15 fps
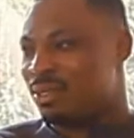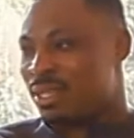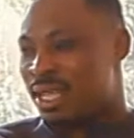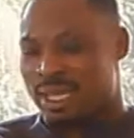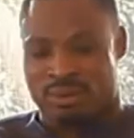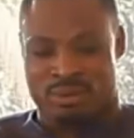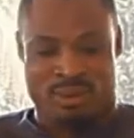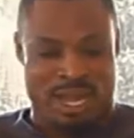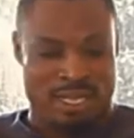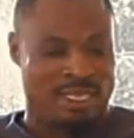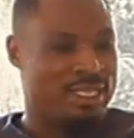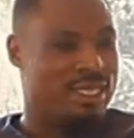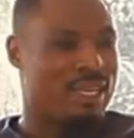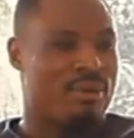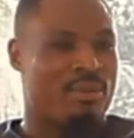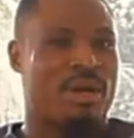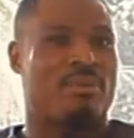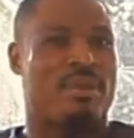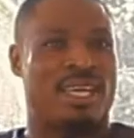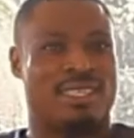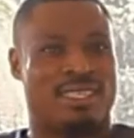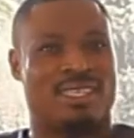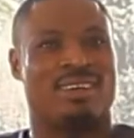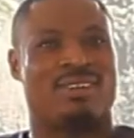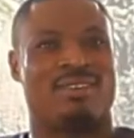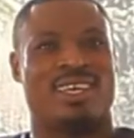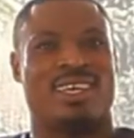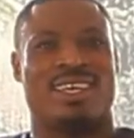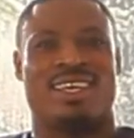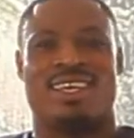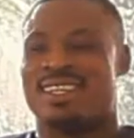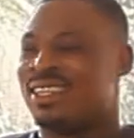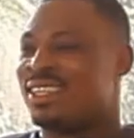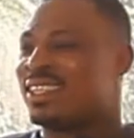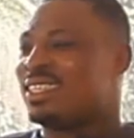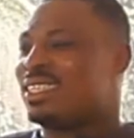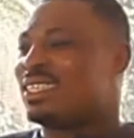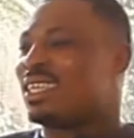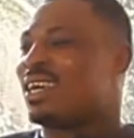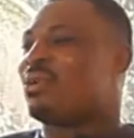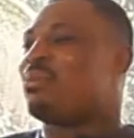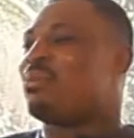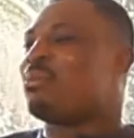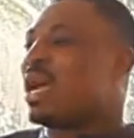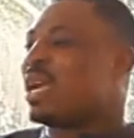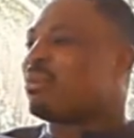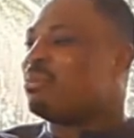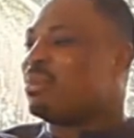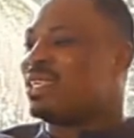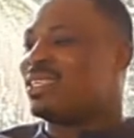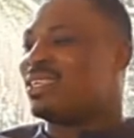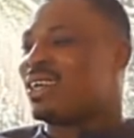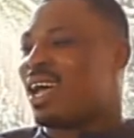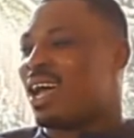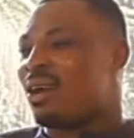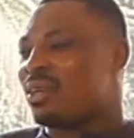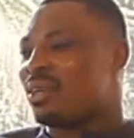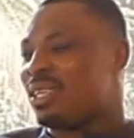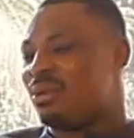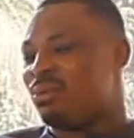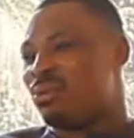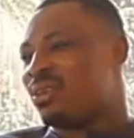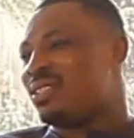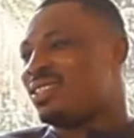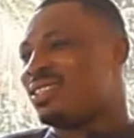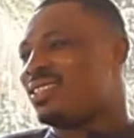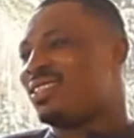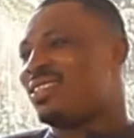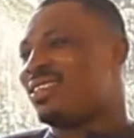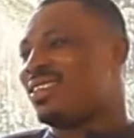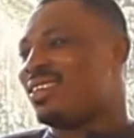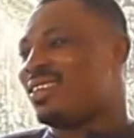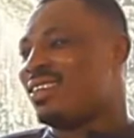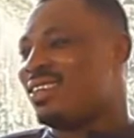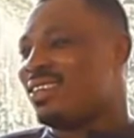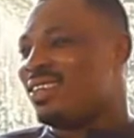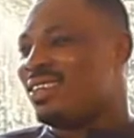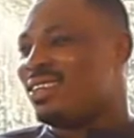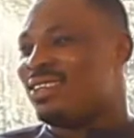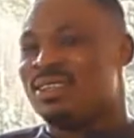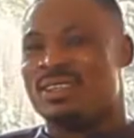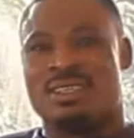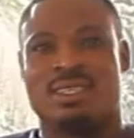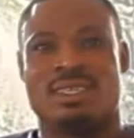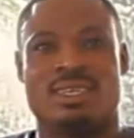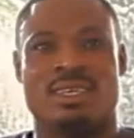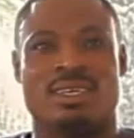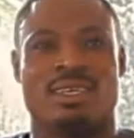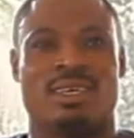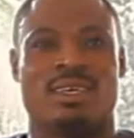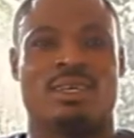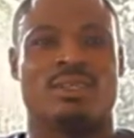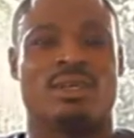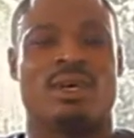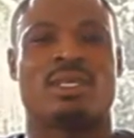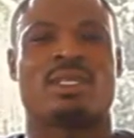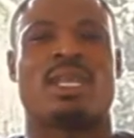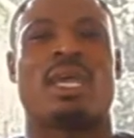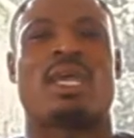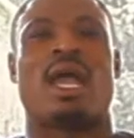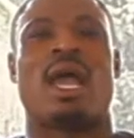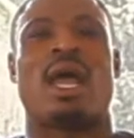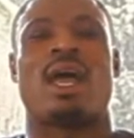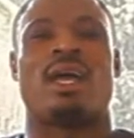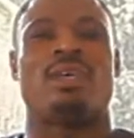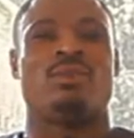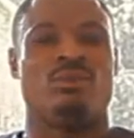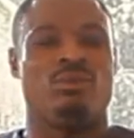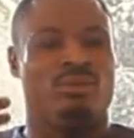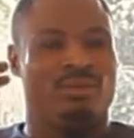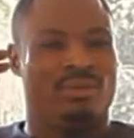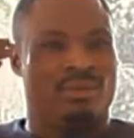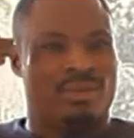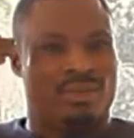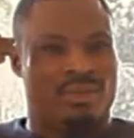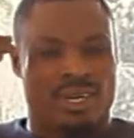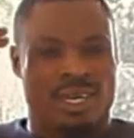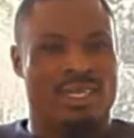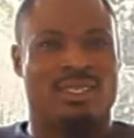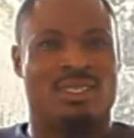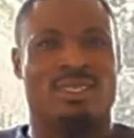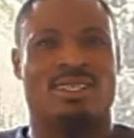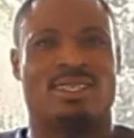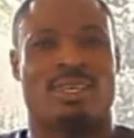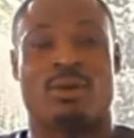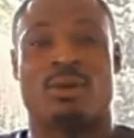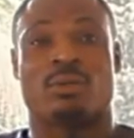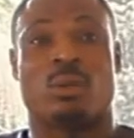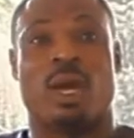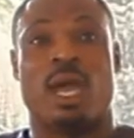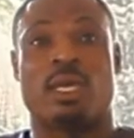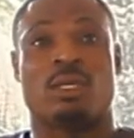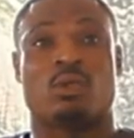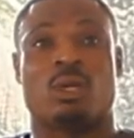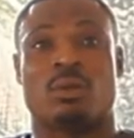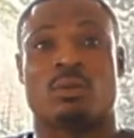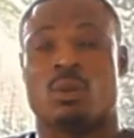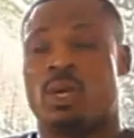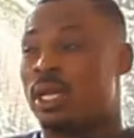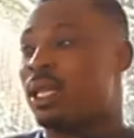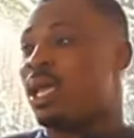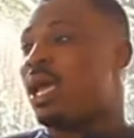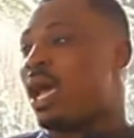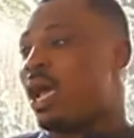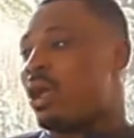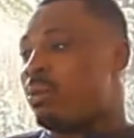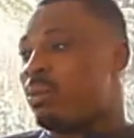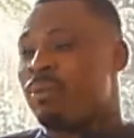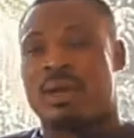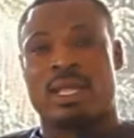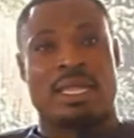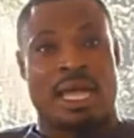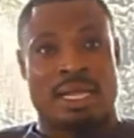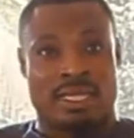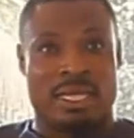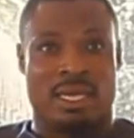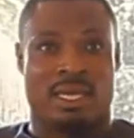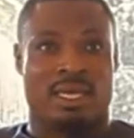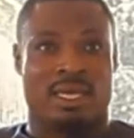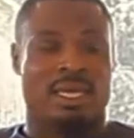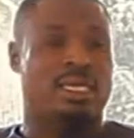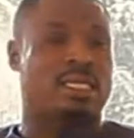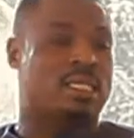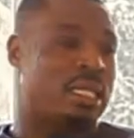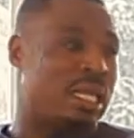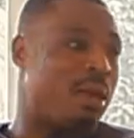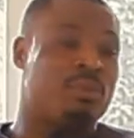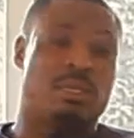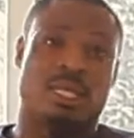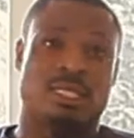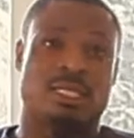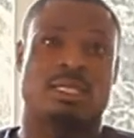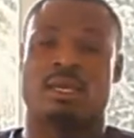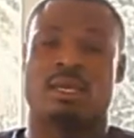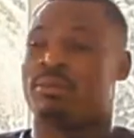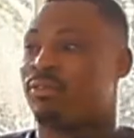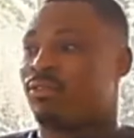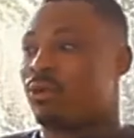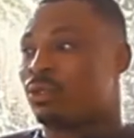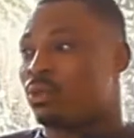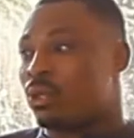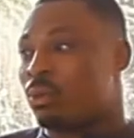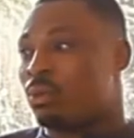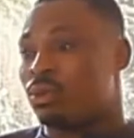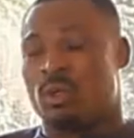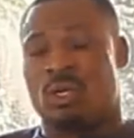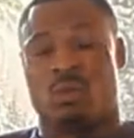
Like writing about myself and then the teacher would mark me how he wants. You see, so I was like, are you crazy? That was why he stopped school. I remember that day, he slapped the teacher before stopping.